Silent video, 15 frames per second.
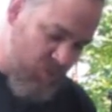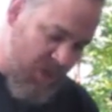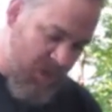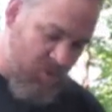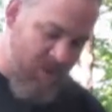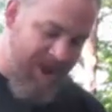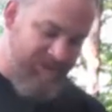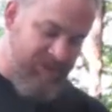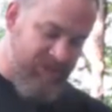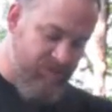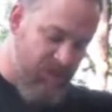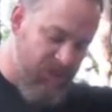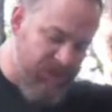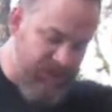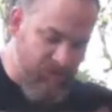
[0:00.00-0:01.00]
want to grab some
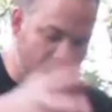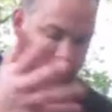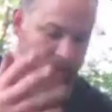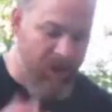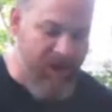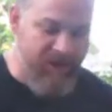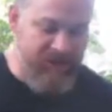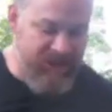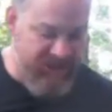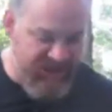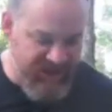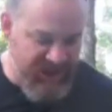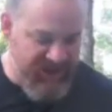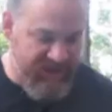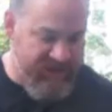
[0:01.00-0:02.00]
small branches and
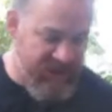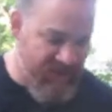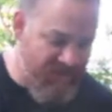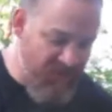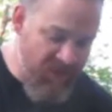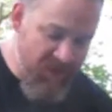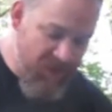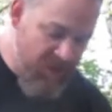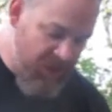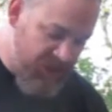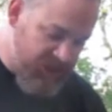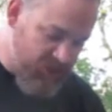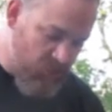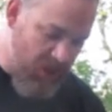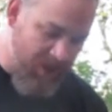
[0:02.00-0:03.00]
sticks and stuff. And
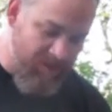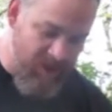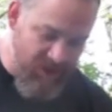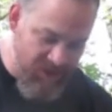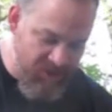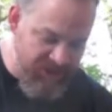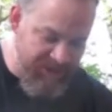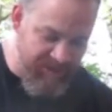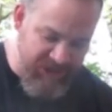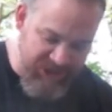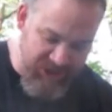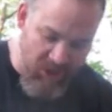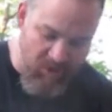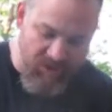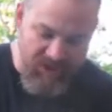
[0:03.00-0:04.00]
so what I'm going to do is I'm going to
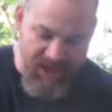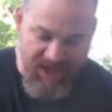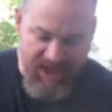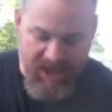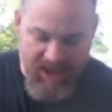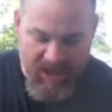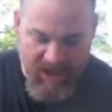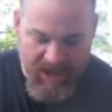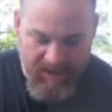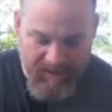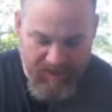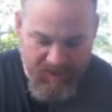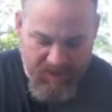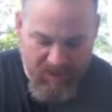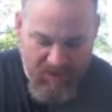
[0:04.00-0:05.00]
start with like a
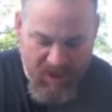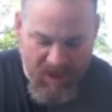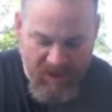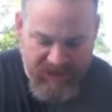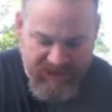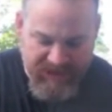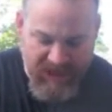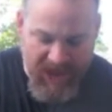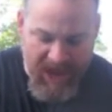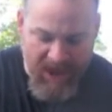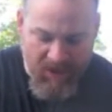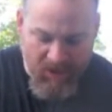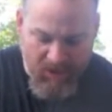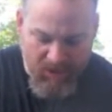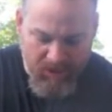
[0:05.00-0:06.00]
log
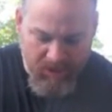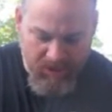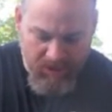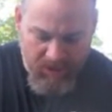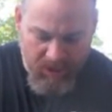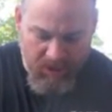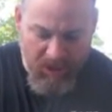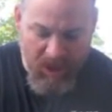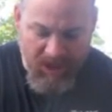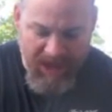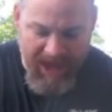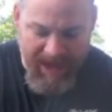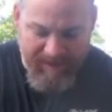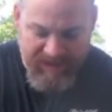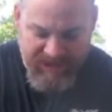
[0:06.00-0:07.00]
style or log
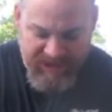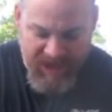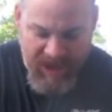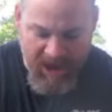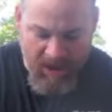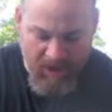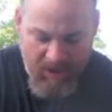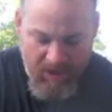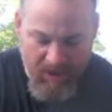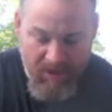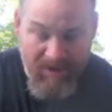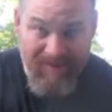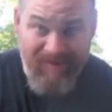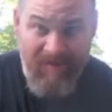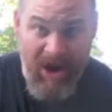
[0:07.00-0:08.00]
cabin style
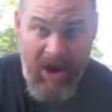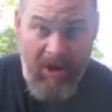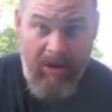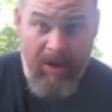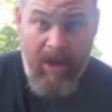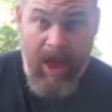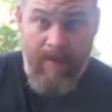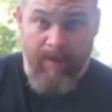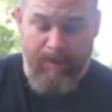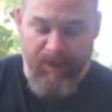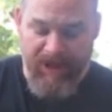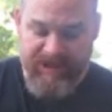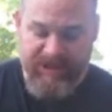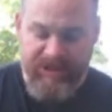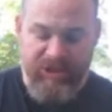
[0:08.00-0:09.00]
fire. I'm going to
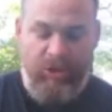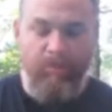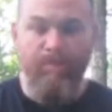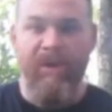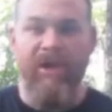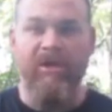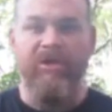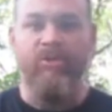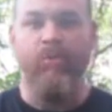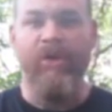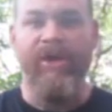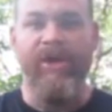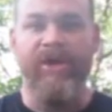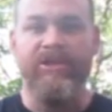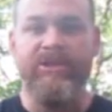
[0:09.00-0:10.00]
place these 2 bigger
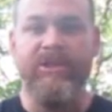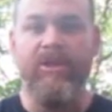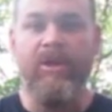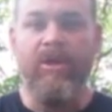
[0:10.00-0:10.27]
twigs